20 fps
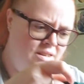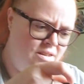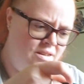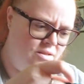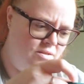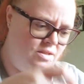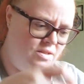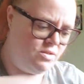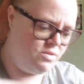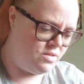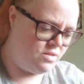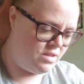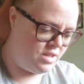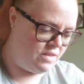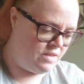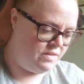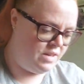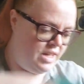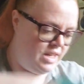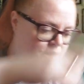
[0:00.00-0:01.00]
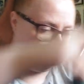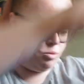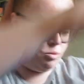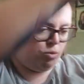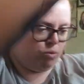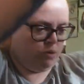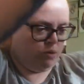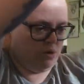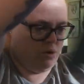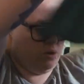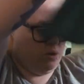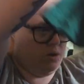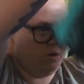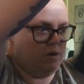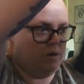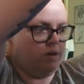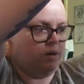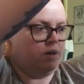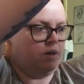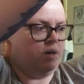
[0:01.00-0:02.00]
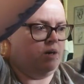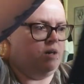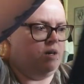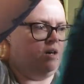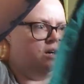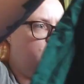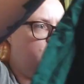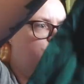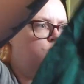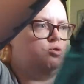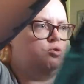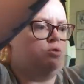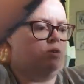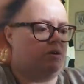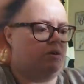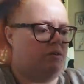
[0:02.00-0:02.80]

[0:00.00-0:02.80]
Well, this one doesn't have a label. I'm sure I